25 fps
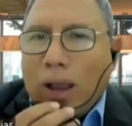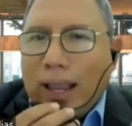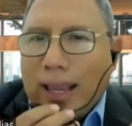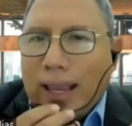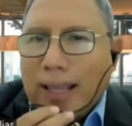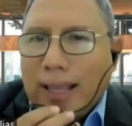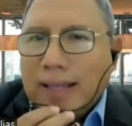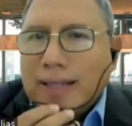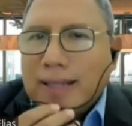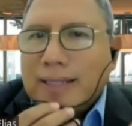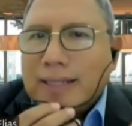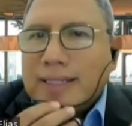
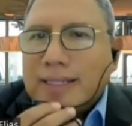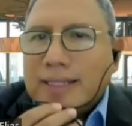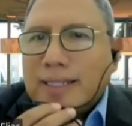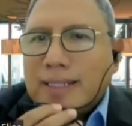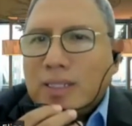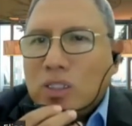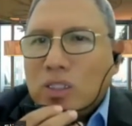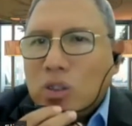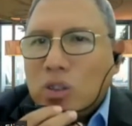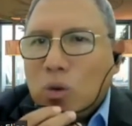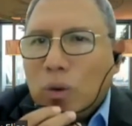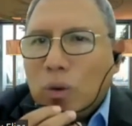in a
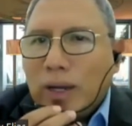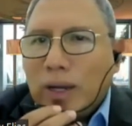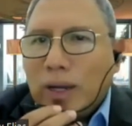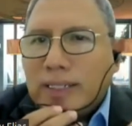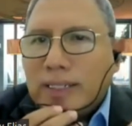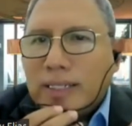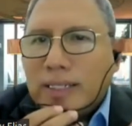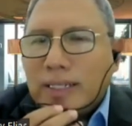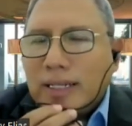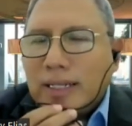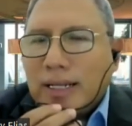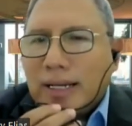
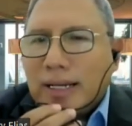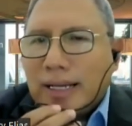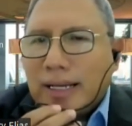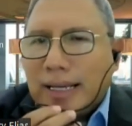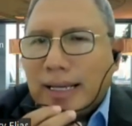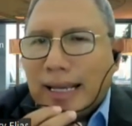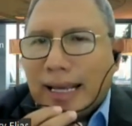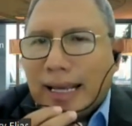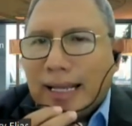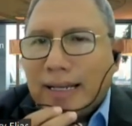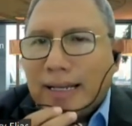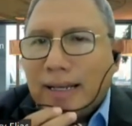situation,
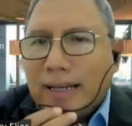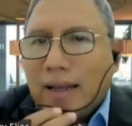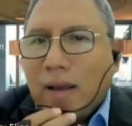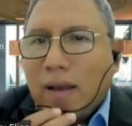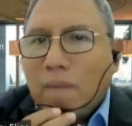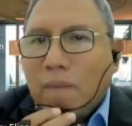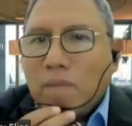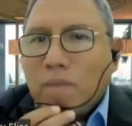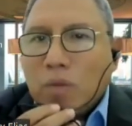again,